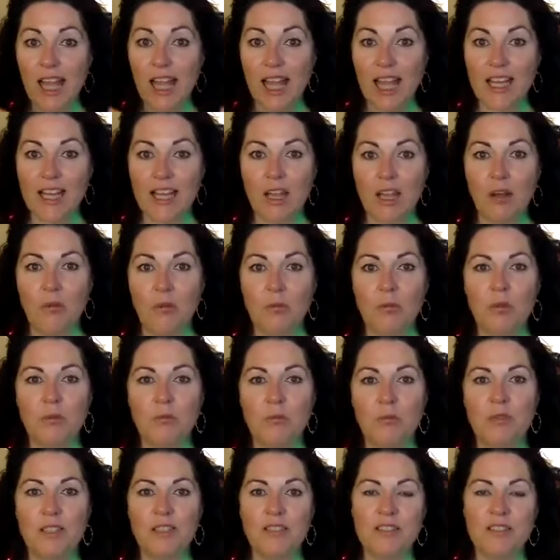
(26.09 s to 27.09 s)
and I hope
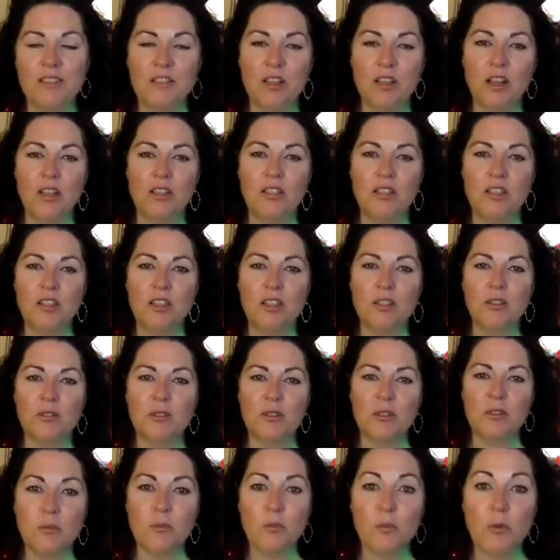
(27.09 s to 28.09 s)
it means a lot to you
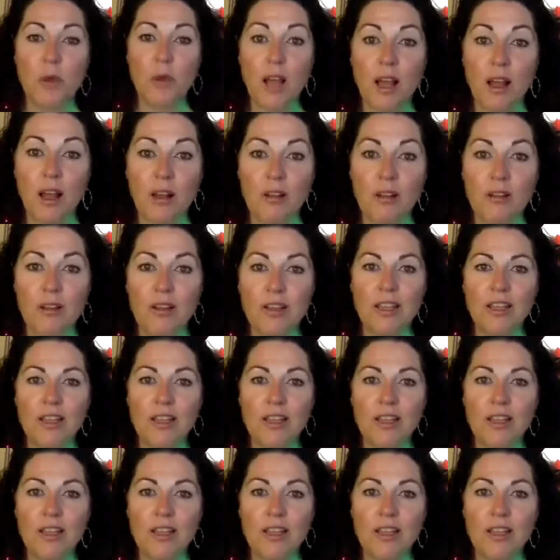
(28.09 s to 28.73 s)
as well.